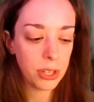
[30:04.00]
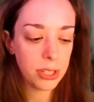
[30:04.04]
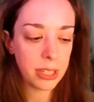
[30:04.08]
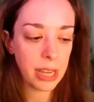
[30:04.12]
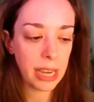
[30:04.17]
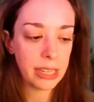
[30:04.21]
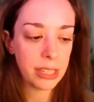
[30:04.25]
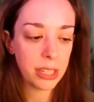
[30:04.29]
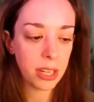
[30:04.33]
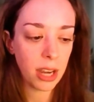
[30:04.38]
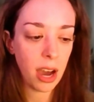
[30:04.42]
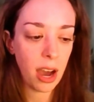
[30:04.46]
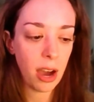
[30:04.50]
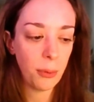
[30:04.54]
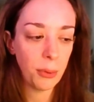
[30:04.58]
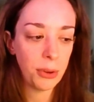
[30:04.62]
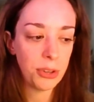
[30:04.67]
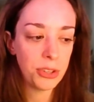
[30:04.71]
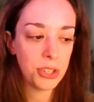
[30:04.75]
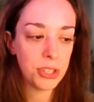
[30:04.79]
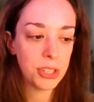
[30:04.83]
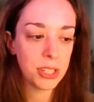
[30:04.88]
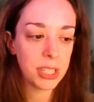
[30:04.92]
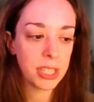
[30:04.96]
I taught,
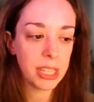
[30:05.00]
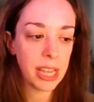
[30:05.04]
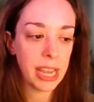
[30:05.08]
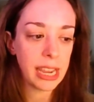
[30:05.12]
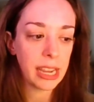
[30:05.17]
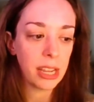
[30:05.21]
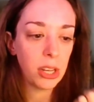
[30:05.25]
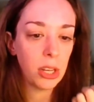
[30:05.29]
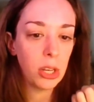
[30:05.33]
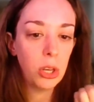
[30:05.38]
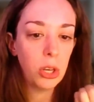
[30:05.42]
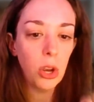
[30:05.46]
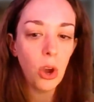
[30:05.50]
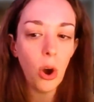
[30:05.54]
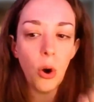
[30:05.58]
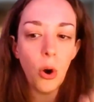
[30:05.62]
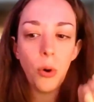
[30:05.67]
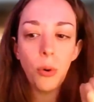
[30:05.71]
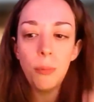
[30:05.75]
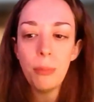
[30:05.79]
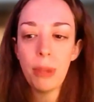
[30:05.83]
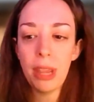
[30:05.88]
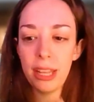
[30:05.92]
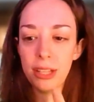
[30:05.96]
which is like,
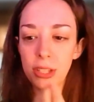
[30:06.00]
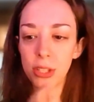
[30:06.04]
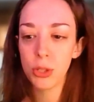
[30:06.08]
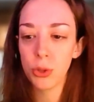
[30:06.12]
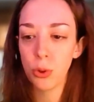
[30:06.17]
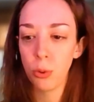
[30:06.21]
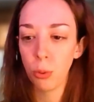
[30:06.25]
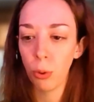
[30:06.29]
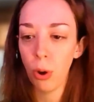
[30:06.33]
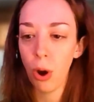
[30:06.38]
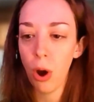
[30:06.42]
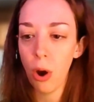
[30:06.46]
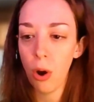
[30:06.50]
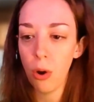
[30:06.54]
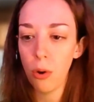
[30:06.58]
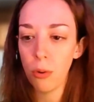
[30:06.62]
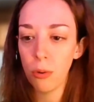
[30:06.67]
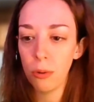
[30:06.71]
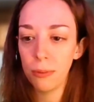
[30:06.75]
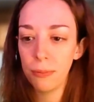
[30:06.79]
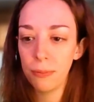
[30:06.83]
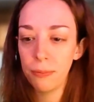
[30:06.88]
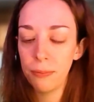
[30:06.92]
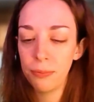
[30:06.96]
know means grow.
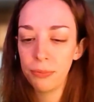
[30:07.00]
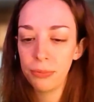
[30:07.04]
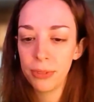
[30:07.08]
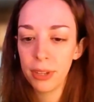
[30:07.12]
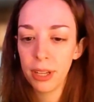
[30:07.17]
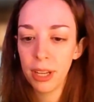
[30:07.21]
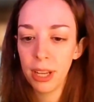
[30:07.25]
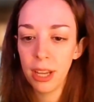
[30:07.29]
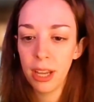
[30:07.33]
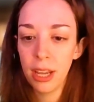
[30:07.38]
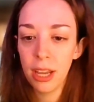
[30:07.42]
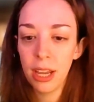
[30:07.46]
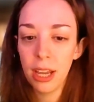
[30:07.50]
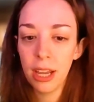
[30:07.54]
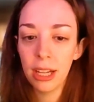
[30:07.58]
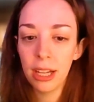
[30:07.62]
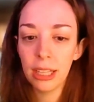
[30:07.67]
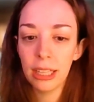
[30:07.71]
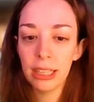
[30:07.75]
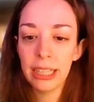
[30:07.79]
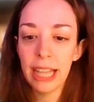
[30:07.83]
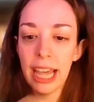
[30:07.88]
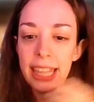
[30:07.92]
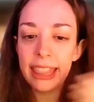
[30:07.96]

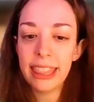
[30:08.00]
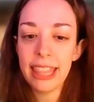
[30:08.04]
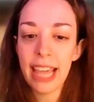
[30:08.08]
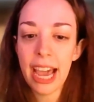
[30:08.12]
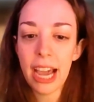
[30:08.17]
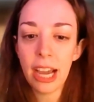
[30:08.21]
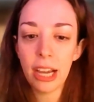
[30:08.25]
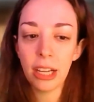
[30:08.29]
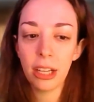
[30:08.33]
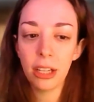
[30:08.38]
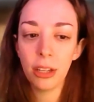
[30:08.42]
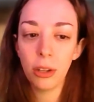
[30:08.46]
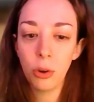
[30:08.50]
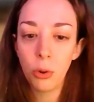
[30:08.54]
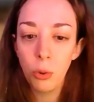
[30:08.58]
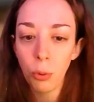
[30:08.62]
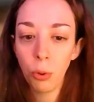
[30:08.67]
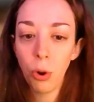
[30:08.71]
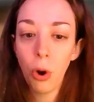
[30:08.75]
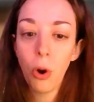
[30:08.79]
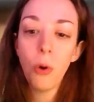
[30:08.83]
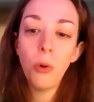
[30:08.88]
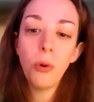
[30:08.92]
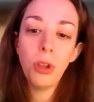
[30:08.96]
Let that
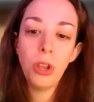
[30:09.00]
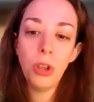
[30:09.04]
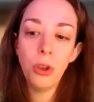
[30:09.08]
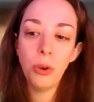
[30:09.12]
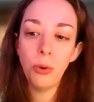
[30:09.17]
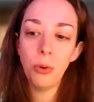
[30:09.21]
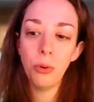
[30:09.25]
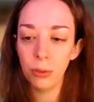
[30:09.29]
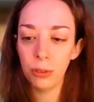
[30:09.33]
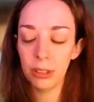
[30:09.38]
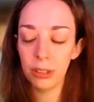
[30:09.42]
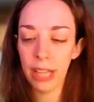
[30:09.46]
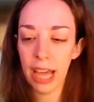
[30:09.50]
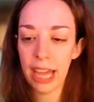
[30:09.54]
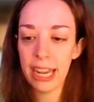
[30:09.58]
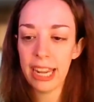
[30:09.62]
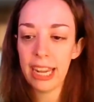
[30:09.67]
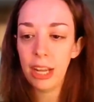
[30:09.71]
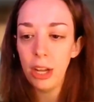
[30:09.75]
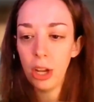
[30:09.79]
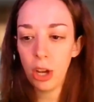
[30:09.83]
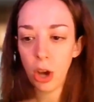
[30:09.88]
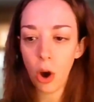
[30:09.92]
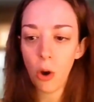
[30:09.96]
grow you.
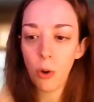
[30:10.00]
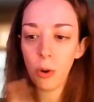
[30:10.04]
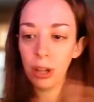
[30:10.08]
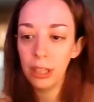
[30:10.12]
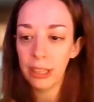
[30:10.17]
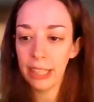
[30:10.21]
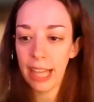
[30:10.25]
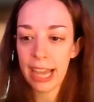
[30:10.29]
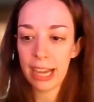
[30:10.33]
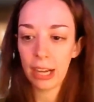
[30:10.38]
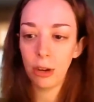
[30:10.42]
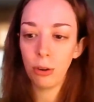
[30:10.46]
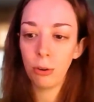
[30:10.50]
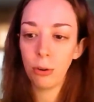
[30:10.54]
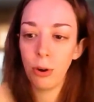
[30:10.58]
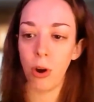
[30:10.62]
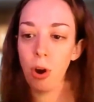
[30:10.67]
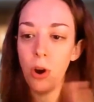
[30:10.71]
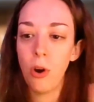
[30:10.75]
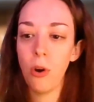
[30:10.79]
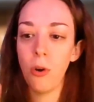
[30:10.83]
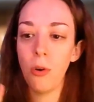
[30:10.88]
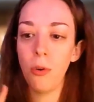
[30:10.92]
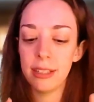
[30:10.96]
Letting go to let
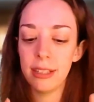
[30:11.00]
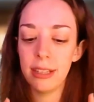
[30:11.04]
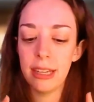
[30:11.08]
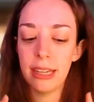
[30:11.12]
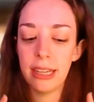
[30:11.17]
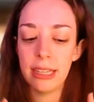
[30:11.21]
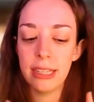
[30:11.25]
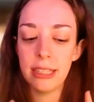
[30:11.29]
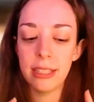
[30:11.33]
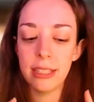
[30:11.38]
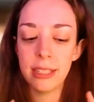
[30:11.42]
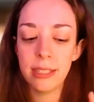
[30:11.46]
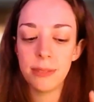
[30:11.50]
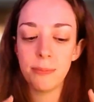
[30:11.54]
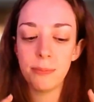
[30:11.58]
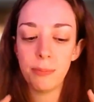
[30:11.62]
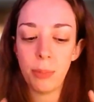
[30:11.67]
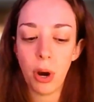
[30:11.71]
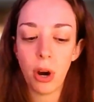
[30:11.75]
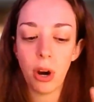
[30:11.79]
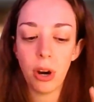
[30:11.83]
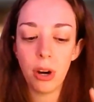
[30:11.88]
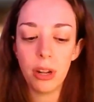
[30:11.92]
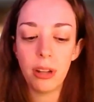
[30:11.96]
grow is
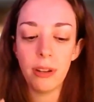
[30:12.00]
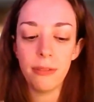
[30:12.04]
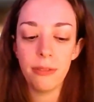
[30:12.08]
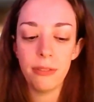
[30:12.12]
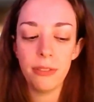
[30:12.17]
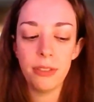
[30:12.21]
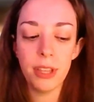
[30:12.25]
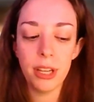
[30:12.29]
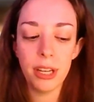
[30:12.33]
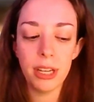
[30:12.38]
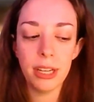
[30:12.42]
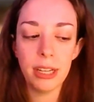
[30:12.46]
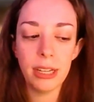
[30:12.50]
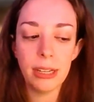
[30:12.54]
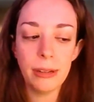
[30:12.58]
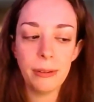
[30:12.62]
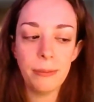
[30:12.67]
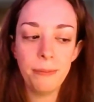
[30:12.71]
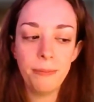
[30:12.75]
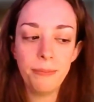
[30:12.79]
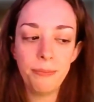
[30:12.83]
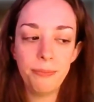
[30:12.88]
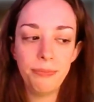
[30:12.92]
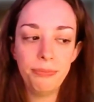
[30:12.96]
part of the
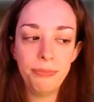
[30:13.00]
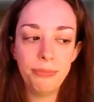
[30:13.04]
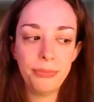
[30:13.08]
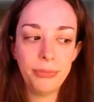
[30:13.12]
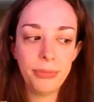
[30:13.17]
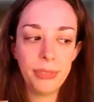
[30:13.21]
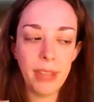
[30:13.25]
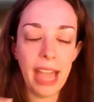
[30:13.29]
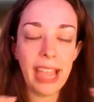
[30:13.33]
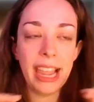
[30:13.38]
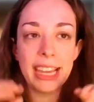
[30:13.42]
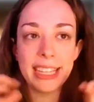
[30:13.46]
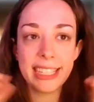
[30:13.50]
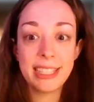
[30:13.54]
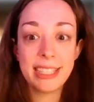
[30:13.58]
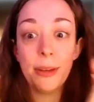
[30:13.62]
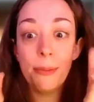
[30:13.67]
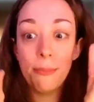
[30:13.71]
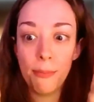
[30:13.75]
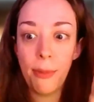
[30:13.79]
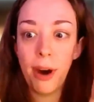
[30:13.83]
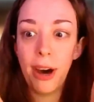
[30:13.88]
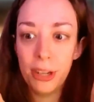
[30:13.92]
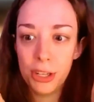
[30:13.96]

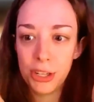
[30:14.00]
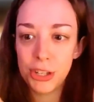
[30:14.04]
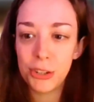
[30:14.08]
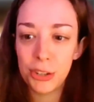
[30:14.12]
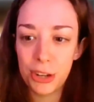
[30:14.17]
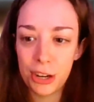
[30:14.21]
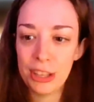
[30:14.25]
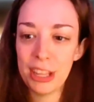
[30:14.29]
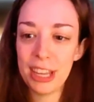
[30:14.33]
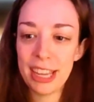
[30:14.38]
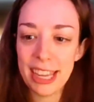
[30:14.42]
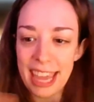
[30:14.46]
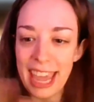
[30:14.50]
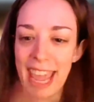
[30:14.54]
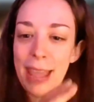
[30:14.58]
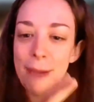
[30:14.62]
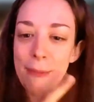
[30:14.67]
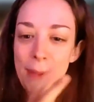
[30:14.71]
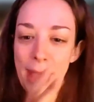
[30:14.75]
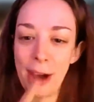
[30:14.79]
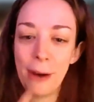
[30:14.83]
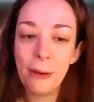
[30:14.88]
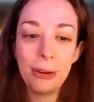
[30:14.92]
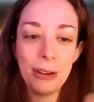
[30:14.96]
mantra that came
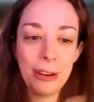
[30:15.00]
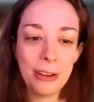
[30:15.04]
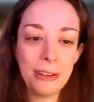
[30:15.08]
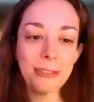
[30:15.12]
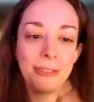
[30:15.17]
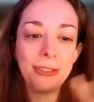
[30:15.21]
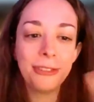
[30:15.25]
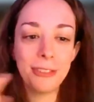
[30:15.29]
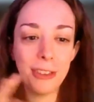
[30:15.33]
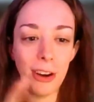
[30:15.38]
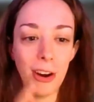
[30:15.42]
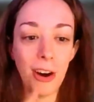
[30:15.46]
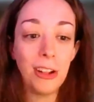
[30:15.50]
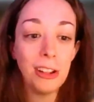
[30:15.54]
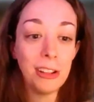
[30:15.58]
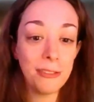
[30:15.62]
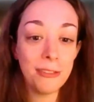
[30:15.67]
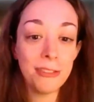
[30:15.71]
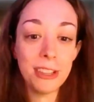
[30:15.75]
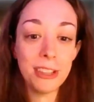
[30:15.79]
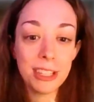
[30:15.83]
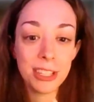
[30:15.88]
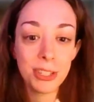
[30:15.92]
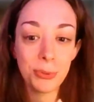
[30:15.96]
out of all
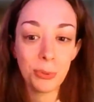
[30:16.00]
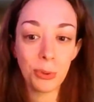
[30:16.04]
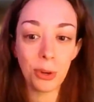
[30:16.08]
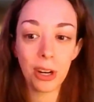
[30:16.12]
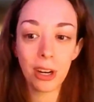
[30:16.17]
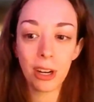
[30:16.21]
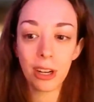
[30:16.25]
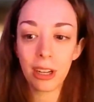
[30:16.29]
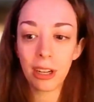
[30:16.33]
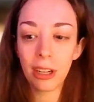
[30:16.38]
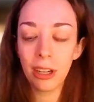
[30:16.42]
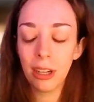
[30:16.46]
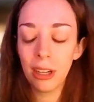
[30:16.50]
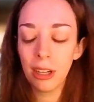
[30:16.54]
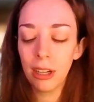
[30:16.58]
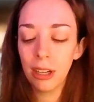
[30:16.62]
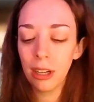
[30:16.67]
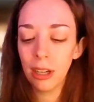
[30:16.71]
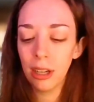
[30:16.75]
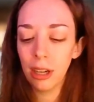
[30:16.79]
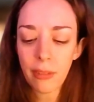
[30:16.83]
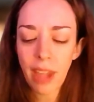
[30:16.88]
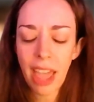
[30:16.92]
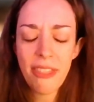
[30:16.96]
of this work.
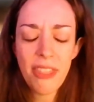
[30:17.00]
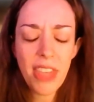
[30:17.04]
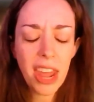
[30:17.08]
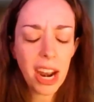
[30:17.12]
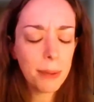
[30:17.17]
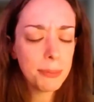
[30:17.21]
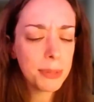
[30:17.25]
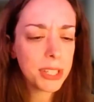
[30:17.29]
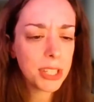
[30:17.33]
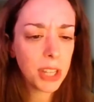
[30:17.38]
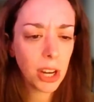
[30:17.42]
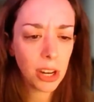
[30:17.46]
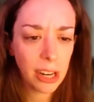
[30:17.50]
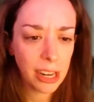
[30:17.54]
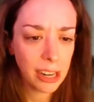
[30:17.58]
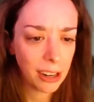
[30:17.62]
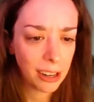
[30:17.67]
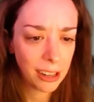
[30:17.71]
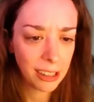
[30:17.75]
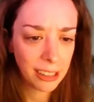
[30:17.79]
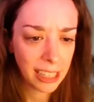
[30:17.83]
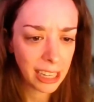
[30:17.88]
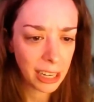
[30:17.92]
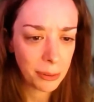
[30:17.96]
And then I'm sorry,
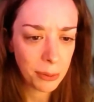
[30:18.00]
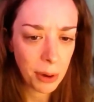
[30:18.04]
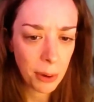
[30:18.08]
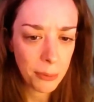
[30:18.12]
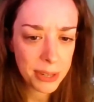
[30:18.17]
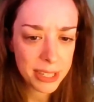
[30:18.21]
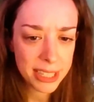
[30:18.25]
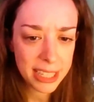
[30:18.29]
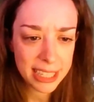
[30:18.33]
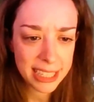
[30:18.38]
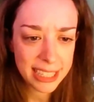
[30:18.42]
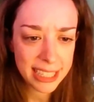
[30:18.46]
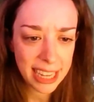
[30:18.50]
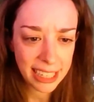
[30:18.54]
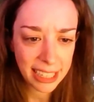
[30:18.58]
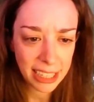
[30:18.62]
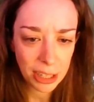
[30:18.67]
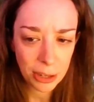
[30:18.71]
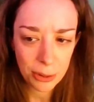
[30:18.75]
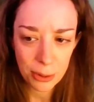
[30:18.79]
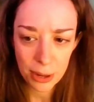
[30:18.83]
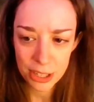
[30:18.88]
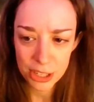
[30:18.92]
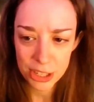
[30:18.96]
Arlia, what was the
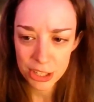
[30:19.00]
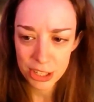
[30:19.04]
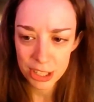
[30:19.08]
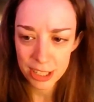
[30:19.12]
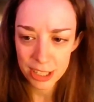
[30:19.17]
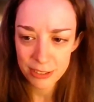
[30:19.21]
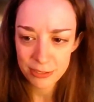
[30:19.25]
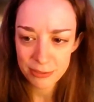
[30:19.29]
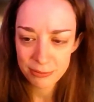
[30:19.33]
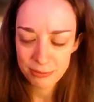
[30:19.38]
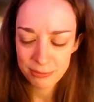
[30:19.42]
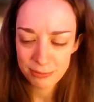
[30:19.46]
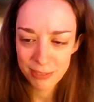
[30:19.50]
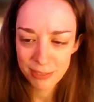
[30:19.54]
second question?